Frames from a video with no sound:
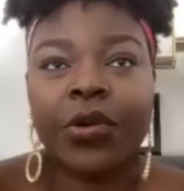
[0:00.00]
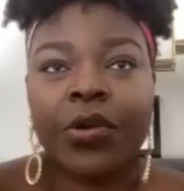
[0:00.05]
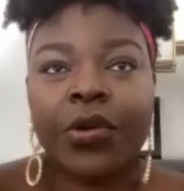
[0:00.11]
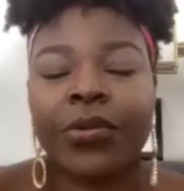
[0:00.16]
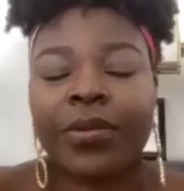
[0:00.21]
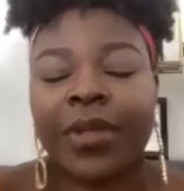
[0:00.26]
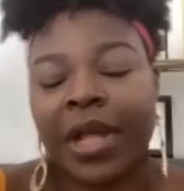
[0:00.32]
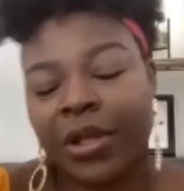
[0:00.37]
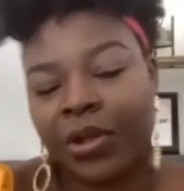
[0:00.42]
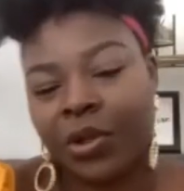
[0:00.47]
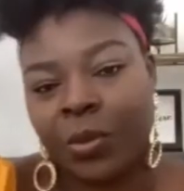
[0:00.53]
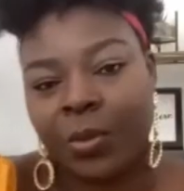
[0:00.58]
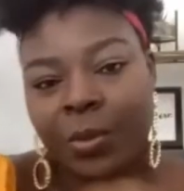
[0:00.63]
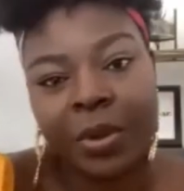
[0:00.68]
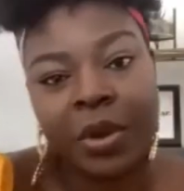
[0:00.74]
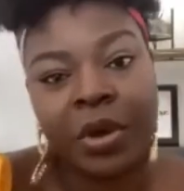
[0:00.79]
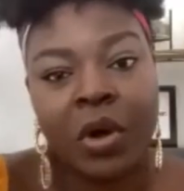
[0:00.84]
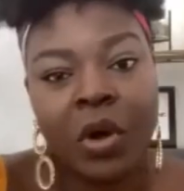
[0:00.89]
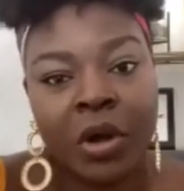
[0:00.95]
that you
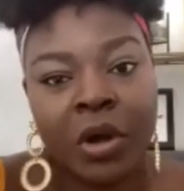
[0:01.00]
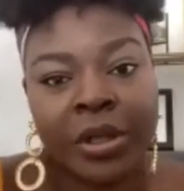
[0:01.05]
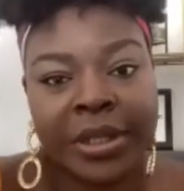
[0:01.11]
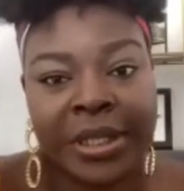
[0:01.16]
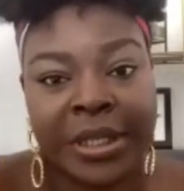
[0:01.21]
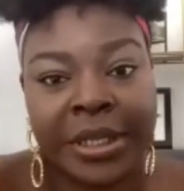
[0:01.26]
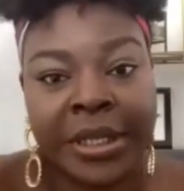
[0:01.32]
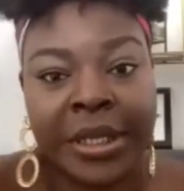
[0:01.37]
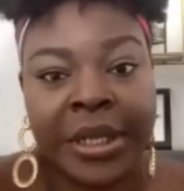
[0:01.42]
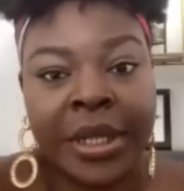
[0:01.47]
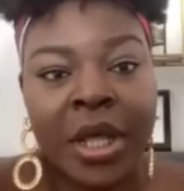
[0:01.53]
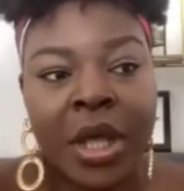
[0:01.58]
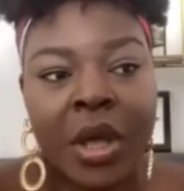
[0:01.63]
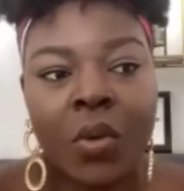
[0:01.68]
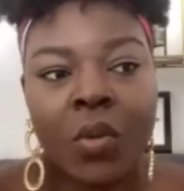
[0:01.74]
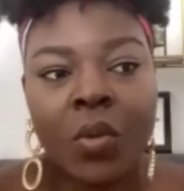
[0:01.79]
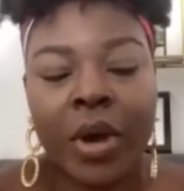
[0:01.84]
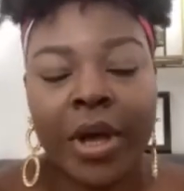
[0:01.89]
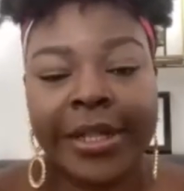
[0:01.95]
put on the
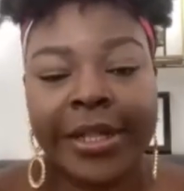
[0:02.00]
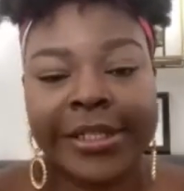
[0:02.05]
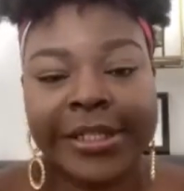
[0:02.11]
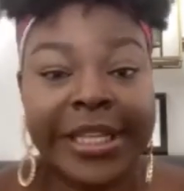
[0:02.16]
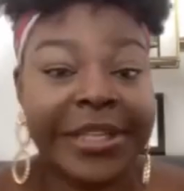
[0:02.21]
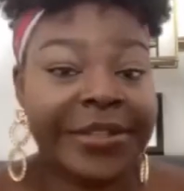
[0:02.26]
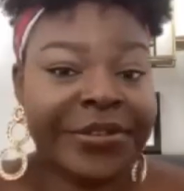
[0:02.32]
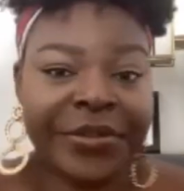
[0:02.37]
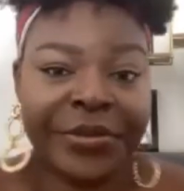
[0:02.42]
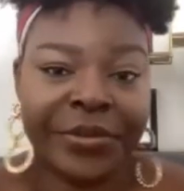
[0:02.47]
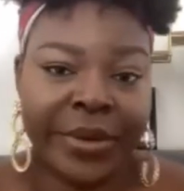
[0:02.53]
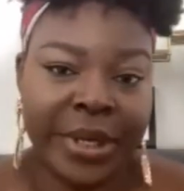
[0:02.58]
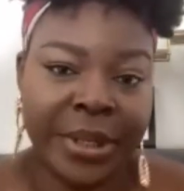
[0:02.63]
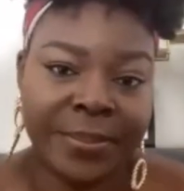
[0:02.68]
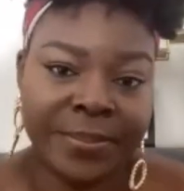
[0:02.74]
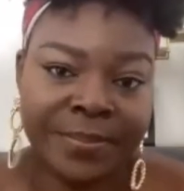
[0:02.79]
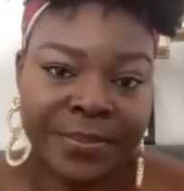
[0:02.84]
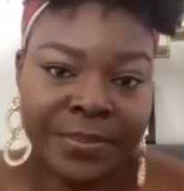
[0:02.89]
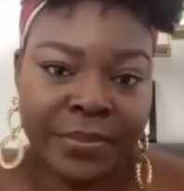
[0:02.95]
words, there's three,
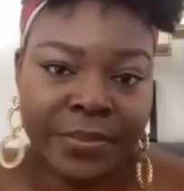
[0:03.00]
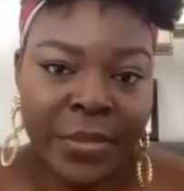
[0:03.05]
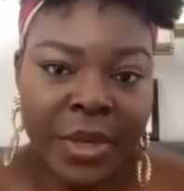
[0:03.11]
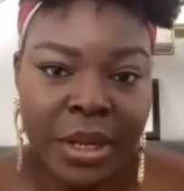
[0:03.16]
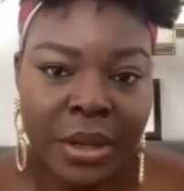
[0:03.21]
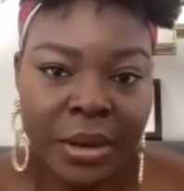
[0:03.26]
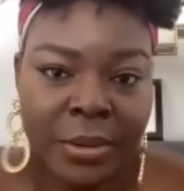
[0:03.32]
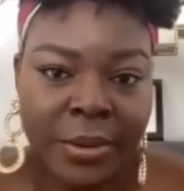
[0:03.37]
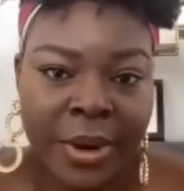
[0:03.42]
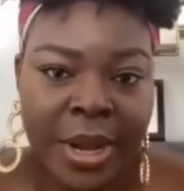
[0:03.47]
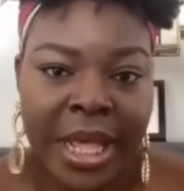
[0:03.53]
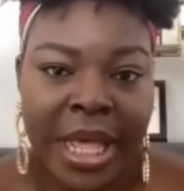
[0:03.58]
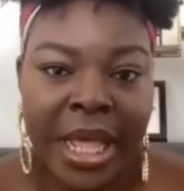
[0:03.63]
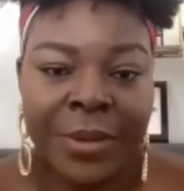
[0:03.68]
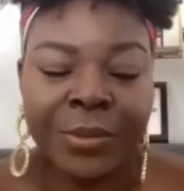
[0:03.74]
right? And